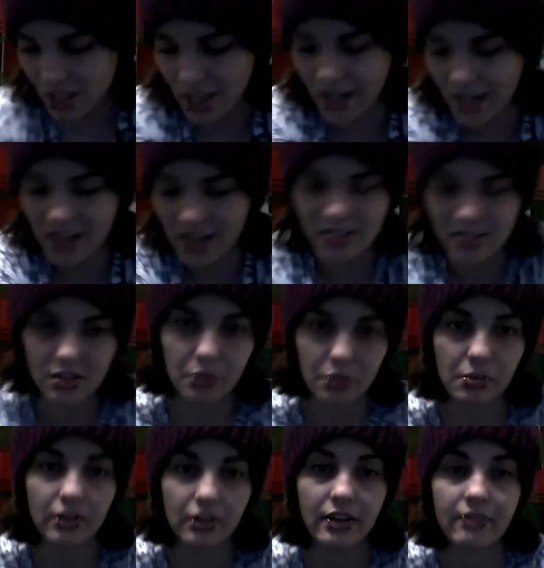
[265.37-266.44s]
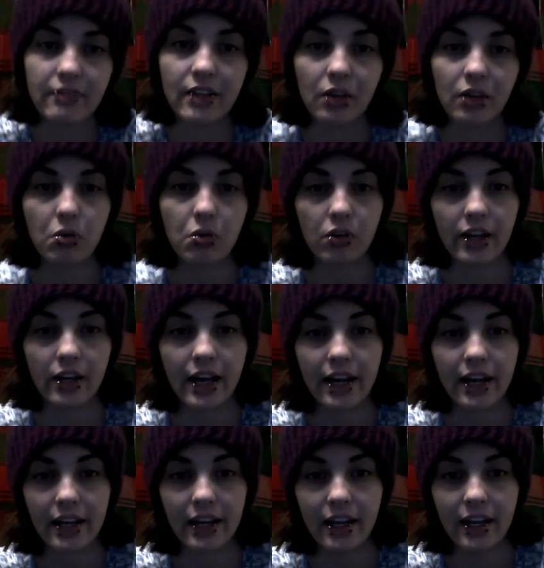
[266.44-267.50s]
And I still believe that Courtney
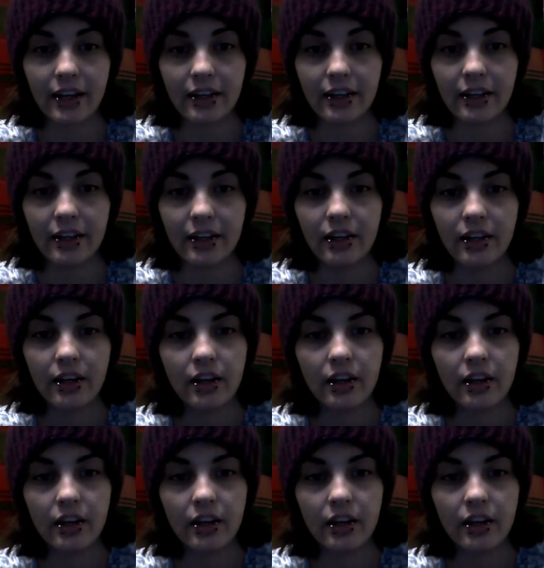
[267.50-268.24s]
had a hand in it.